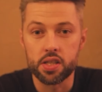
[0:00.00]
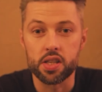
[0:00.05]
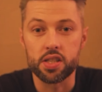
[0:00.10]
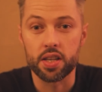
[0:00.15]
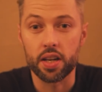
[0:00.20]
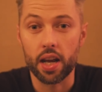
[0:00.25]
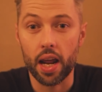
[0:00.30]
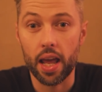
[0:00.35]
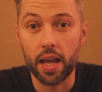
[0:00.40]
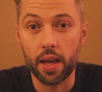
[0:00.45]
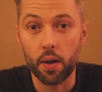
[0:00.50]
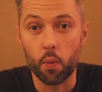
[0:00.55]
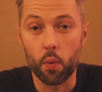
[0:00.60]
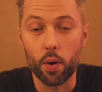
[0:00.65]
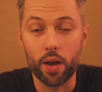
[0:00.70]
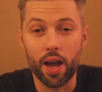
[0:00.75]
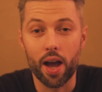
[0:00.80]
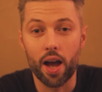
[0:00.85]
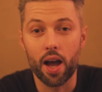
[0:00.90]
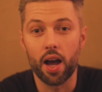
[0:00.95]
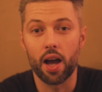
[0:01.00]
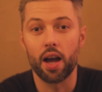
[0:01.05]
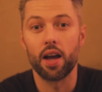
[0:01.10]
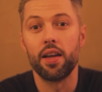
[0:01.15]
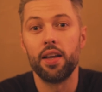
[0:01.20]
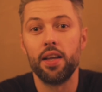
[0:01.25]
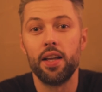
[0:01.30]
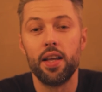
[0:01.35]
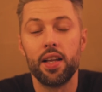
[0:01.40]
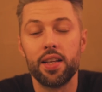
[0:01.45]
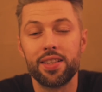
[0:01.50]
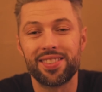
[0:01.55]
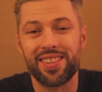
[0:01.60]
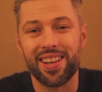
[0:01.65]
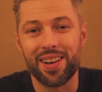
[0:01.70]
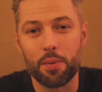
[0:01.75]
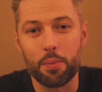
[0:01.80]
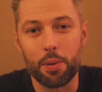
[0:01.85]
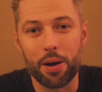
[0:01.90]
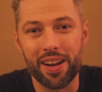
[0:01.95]
So today we are
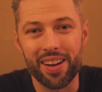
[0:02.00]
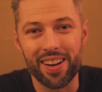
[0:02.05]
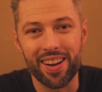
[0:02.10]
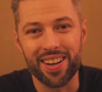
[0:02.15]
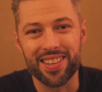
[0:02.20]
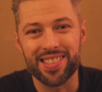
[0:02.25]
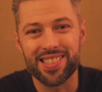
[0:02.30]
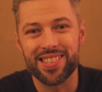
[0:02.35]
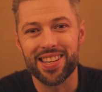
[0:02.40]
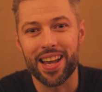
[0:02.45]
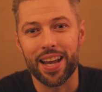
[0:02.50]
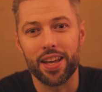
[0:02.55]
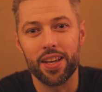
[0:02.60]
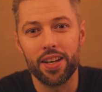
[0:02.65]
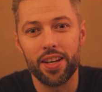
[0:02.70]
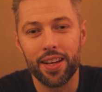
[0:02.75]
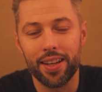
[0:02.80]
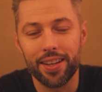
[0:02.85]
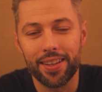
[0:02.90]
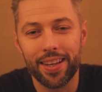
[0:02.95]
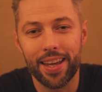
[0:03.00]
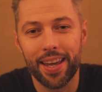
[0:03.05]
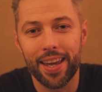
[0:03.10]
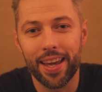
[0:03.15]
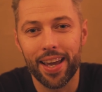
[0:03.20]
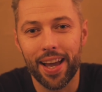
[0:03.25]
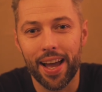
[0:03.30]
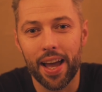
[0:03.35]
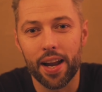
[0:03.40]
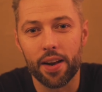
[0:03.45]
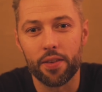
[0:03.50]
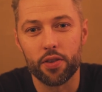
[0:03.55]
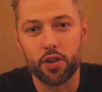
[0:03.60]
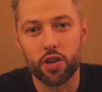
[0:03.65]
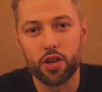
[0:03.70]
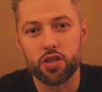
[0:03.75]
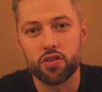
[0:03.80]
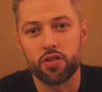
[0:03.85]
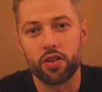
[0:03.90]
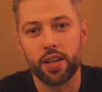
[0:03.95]
celebrating our second year
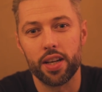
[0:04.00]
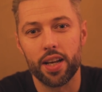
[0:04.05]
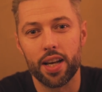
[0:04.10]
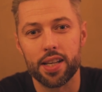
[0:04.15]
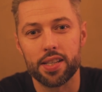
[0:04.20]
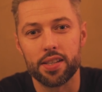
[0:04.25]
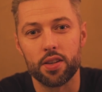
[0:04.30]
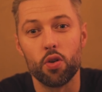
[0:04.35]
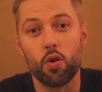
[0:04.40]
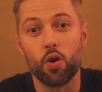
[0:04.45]
anniversary as an